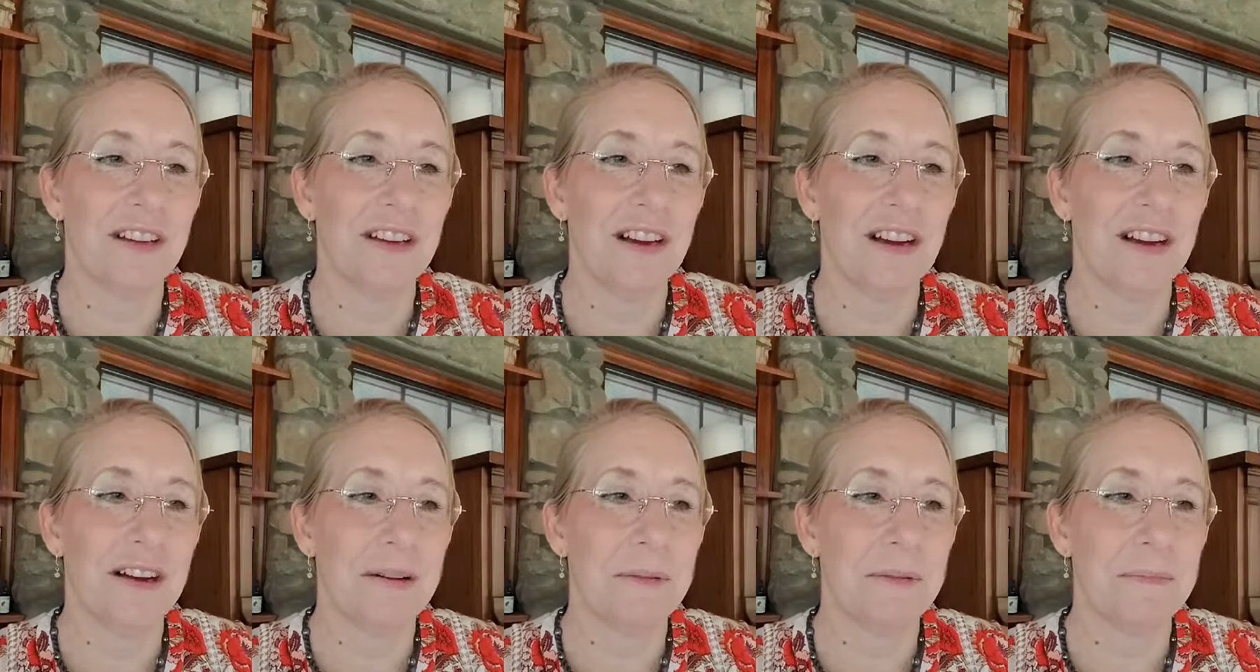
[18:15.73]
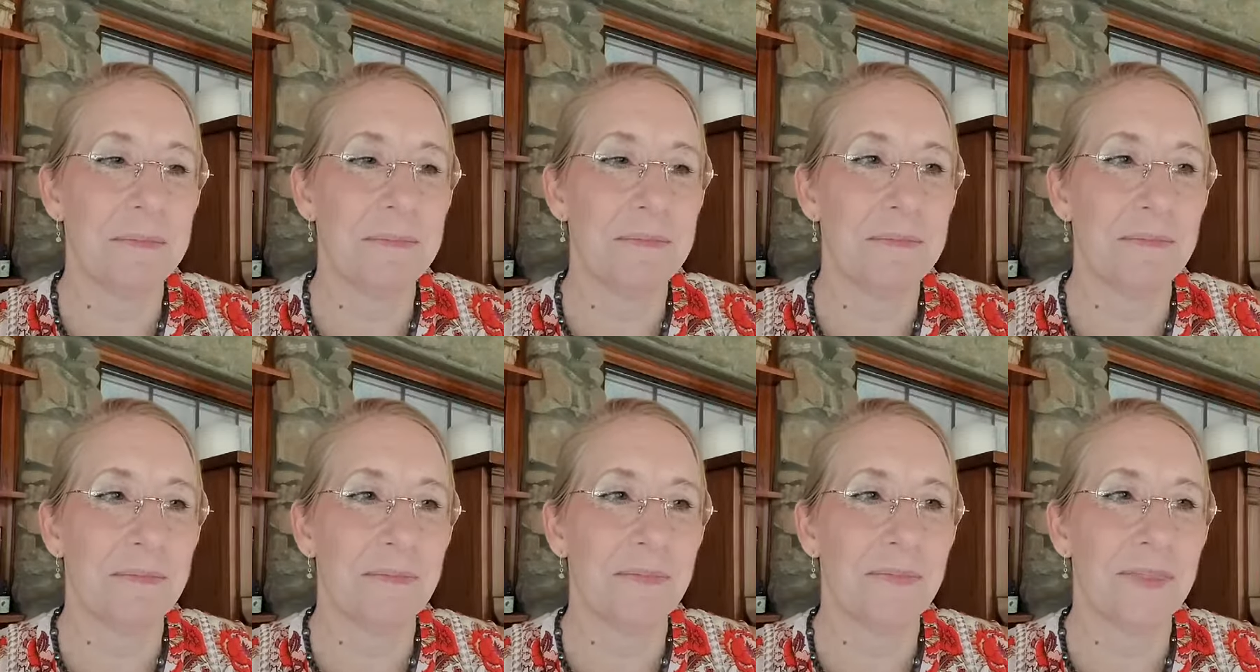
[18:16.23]
Um,
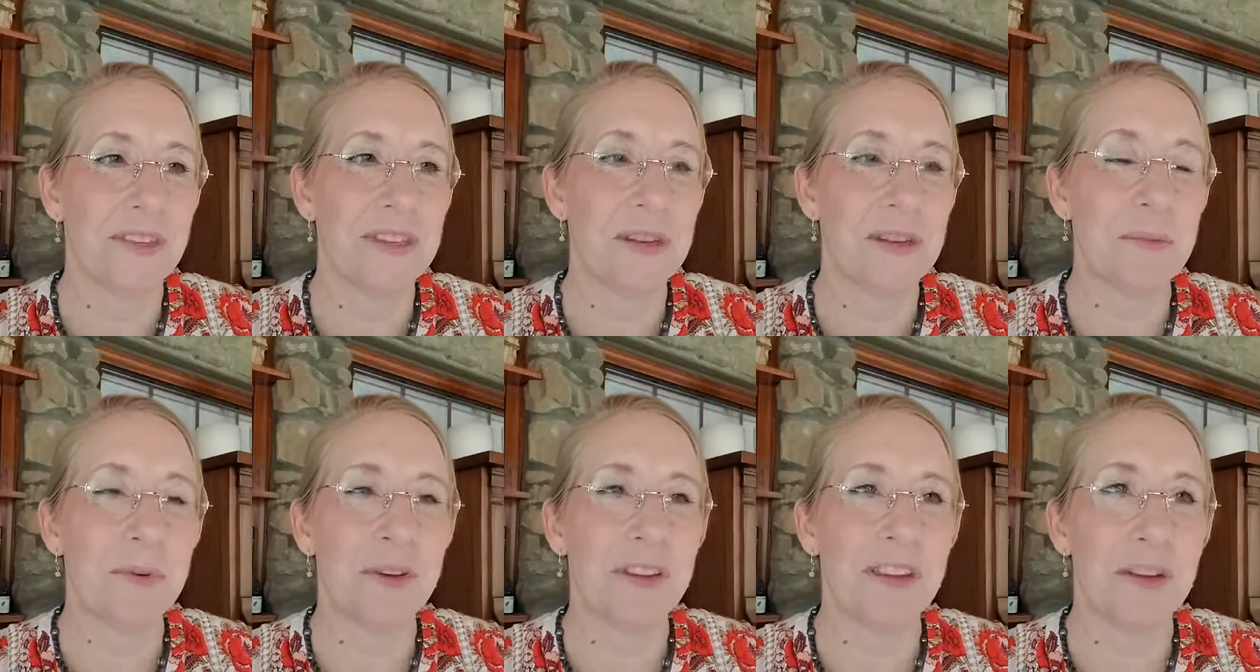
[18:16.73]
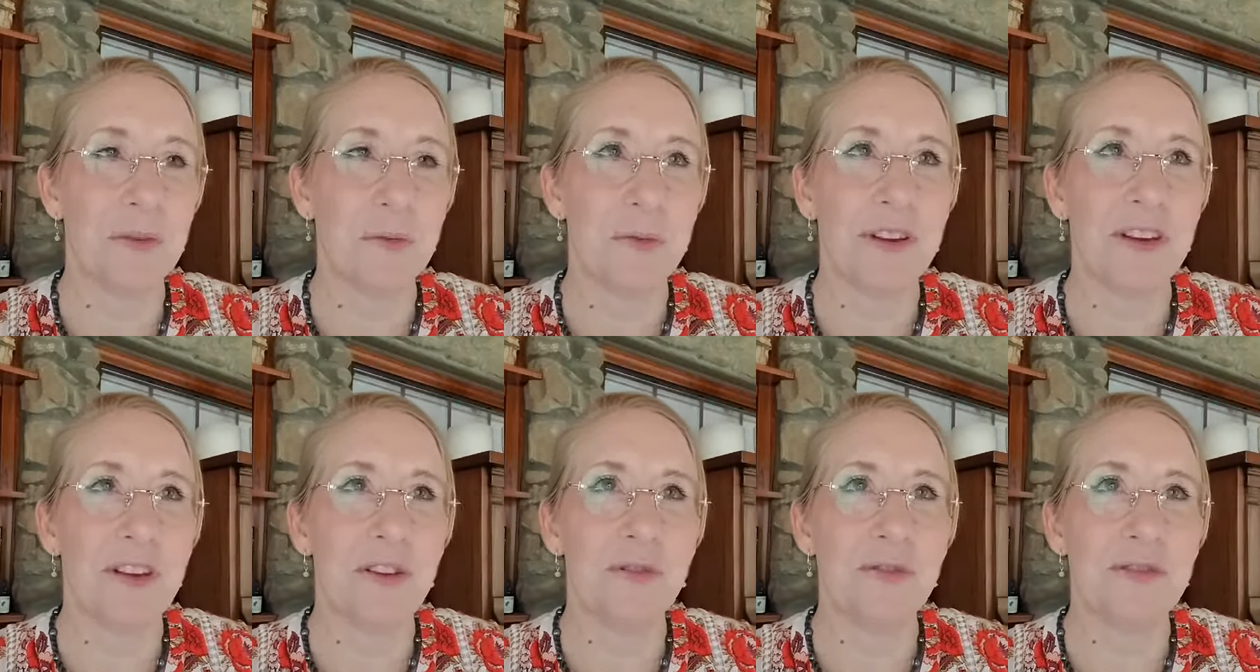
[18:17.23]
typically,
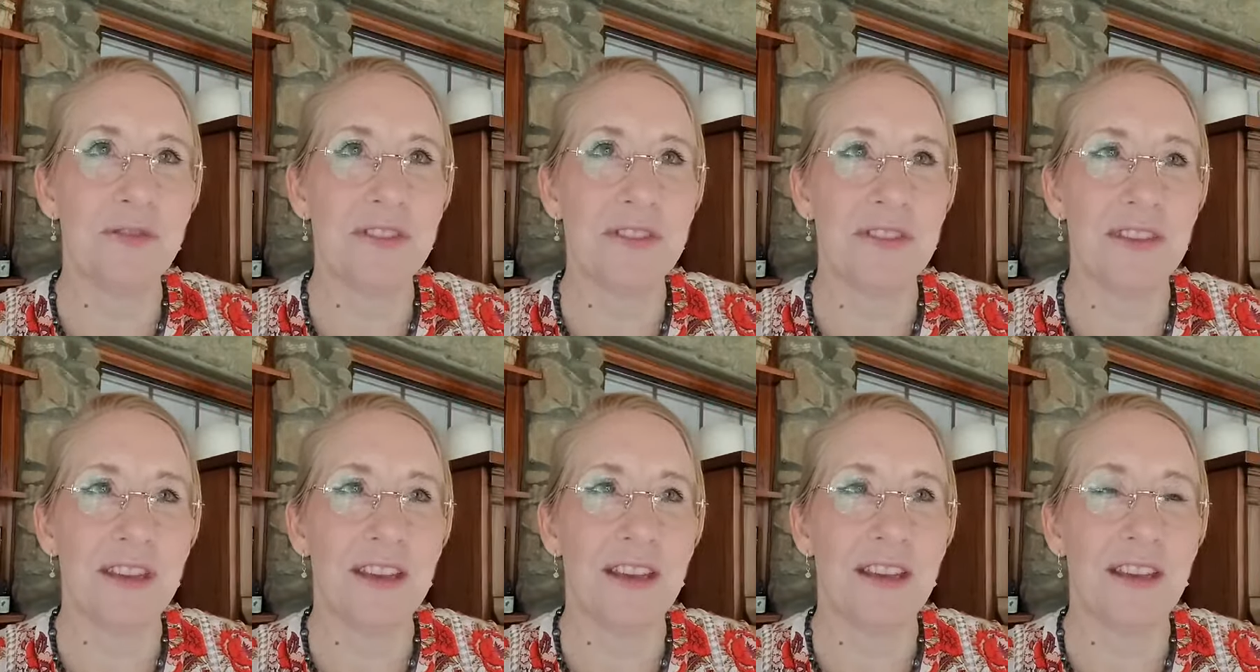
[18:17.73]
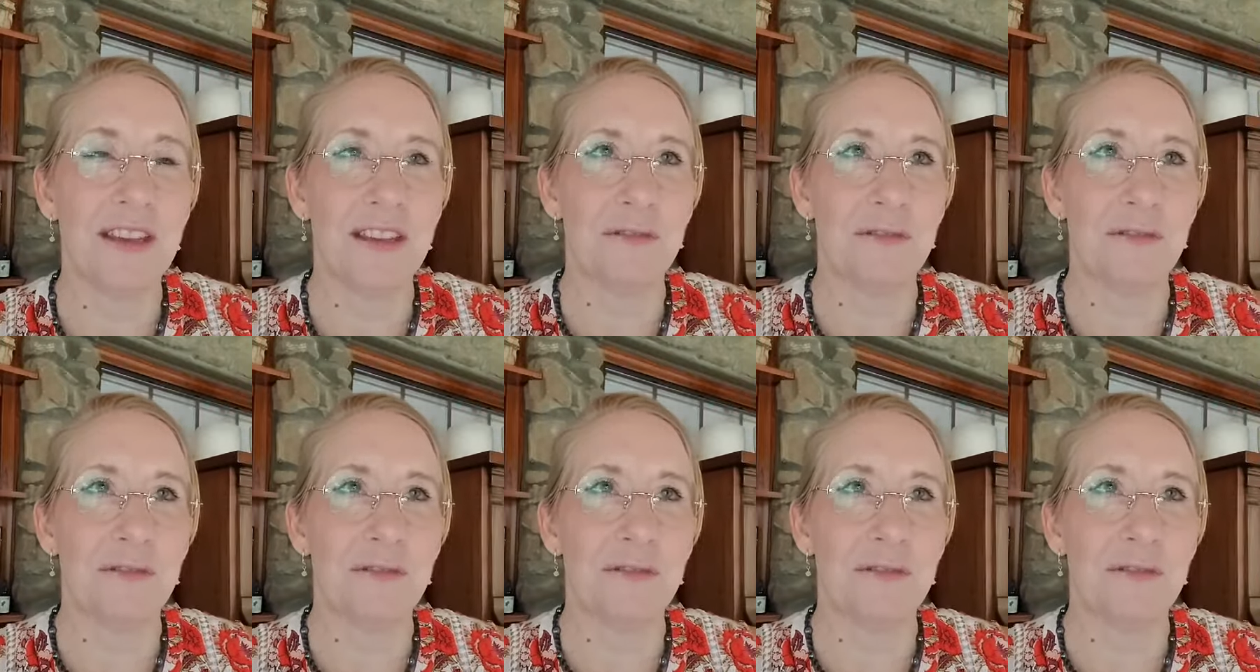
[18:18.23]
when you see,